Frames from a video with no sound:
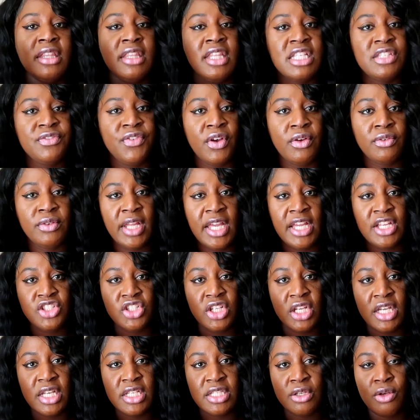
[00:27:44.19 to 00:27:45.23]
this
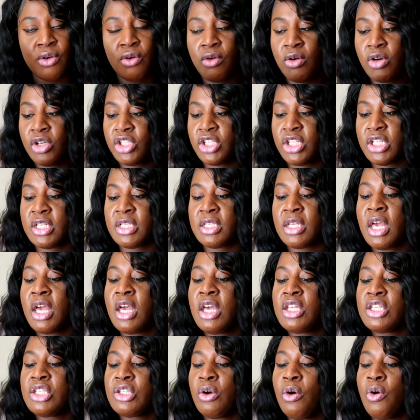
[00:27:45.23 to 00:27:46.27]
foundation is gorgeous
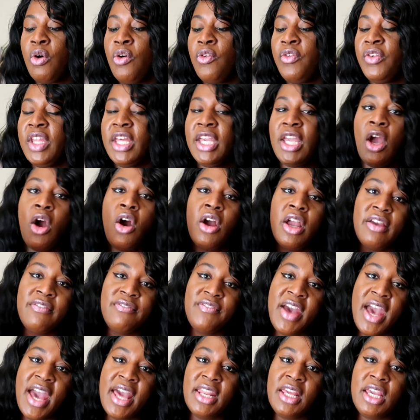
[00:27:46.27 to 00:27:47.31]
so hopefully y'all can
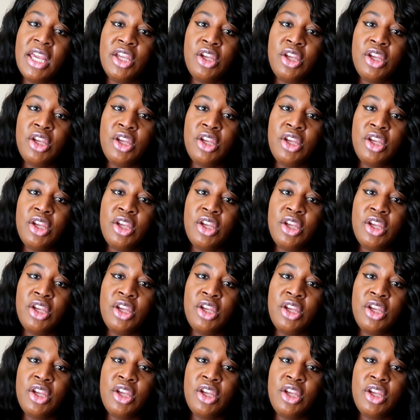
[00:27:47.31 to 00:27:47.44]
find it